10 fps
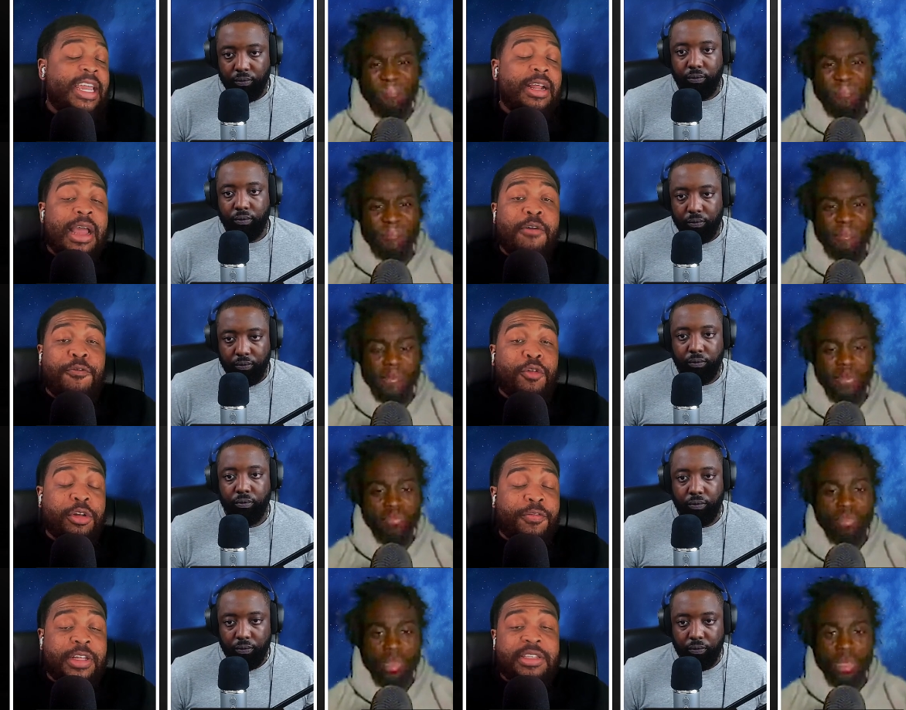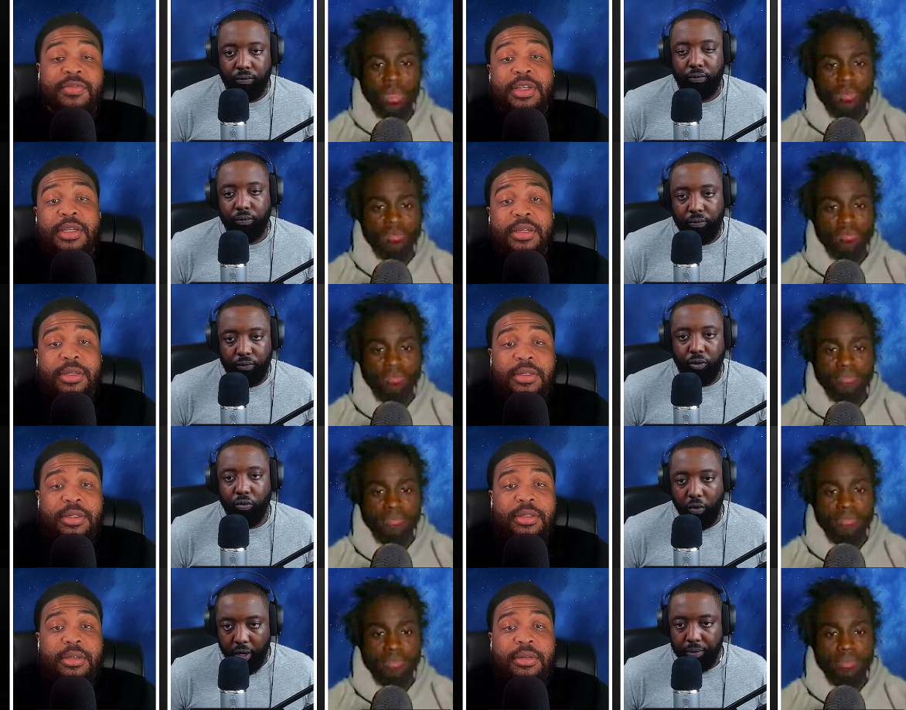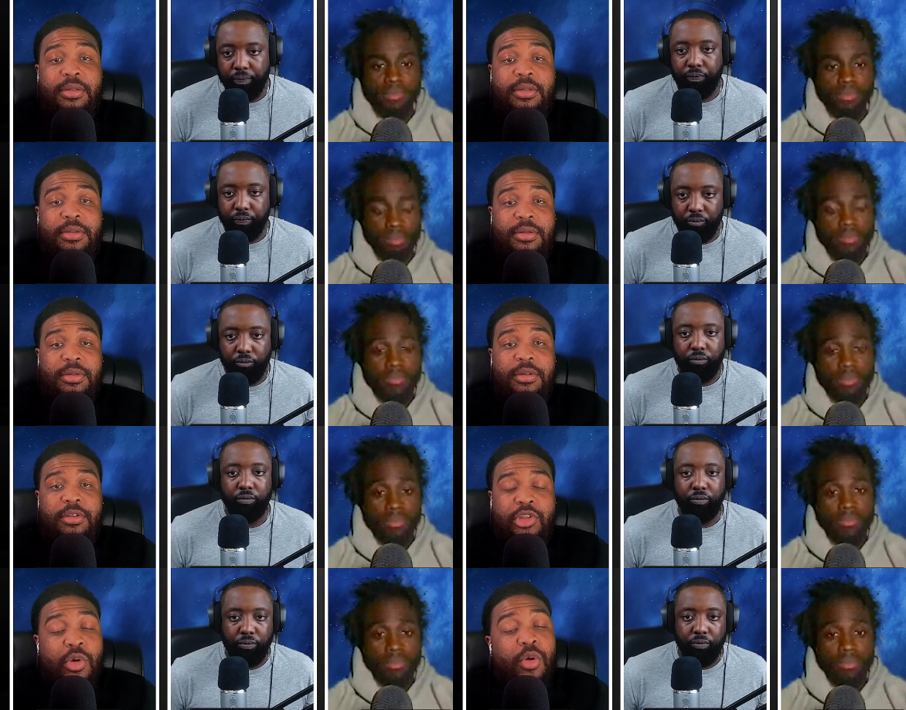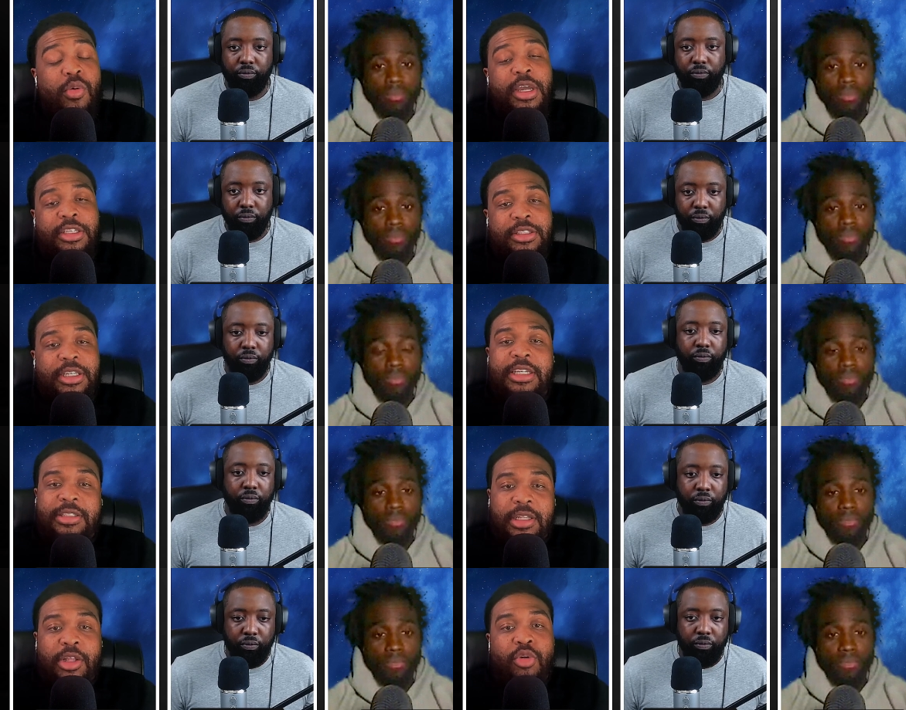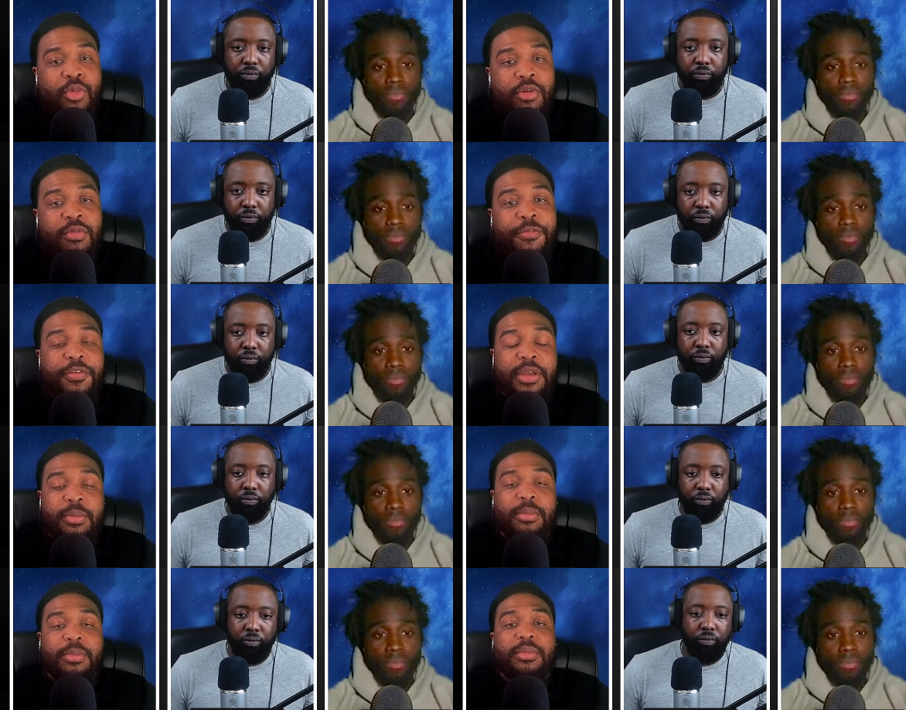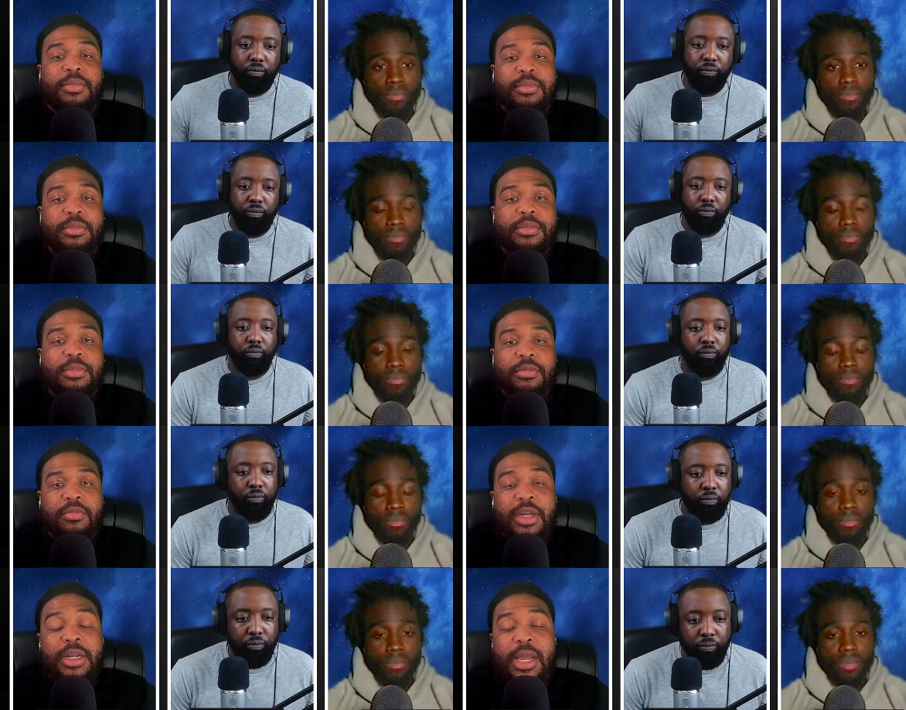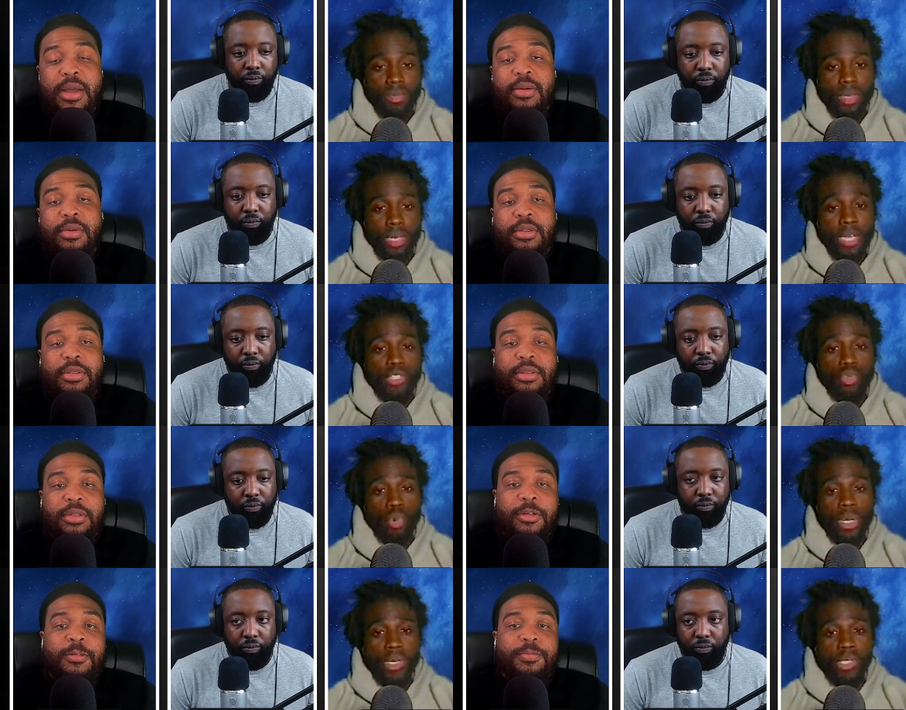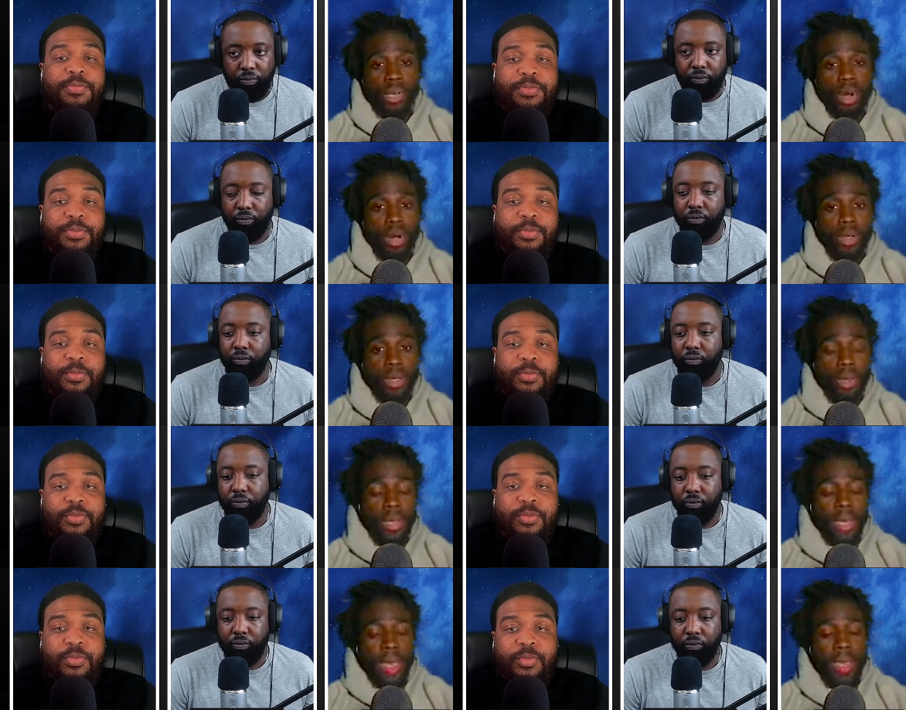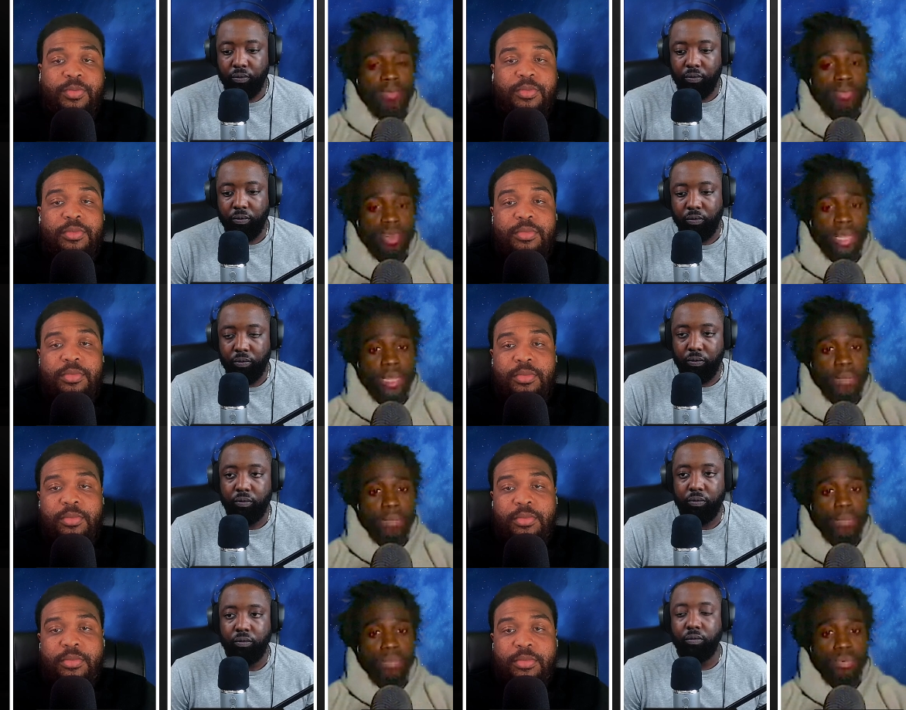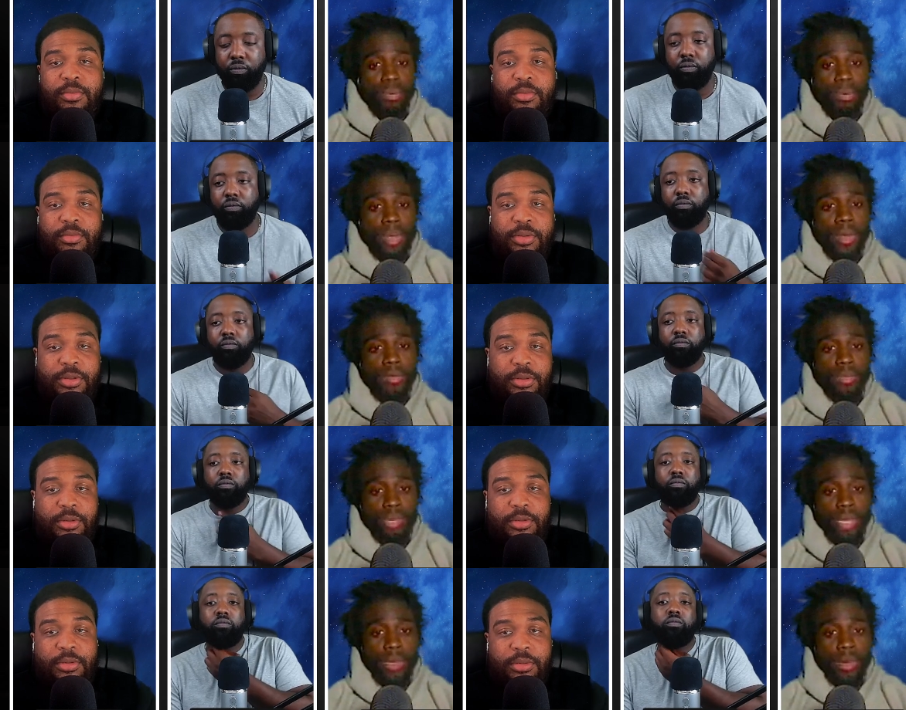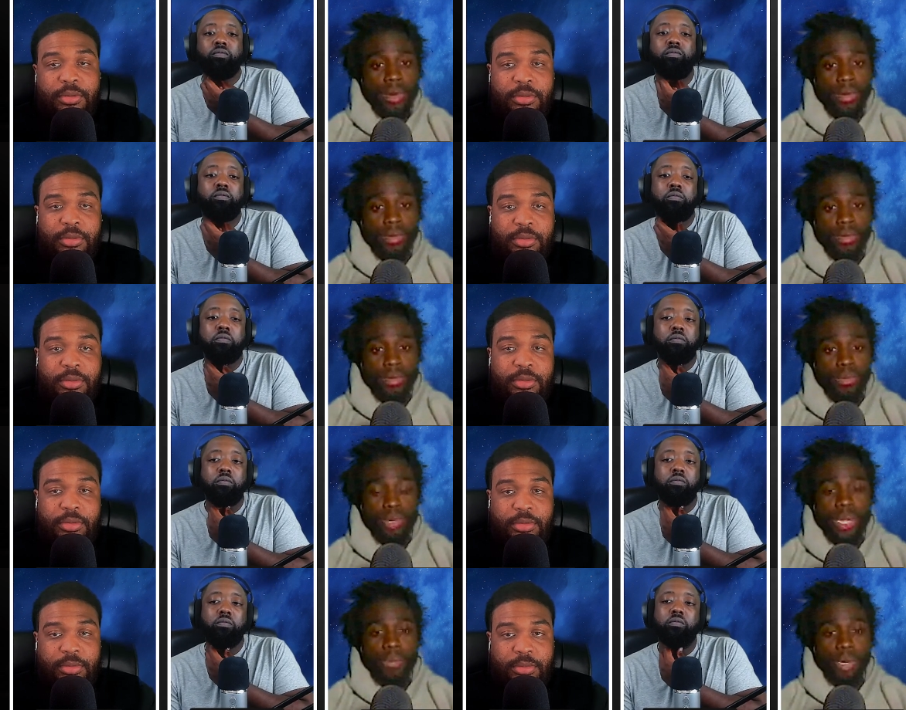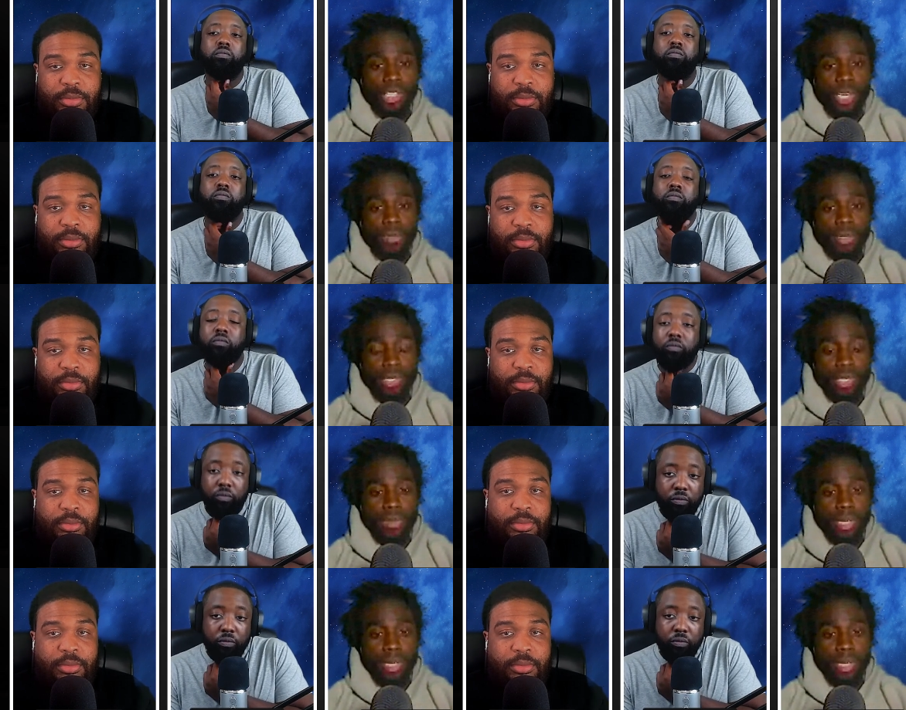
Speaker 1: he can't account for defensively. Right. So it's it's a little more rough for him
Speaker 2: right now. Andrew Wiggins guarded every premier player when they won a championship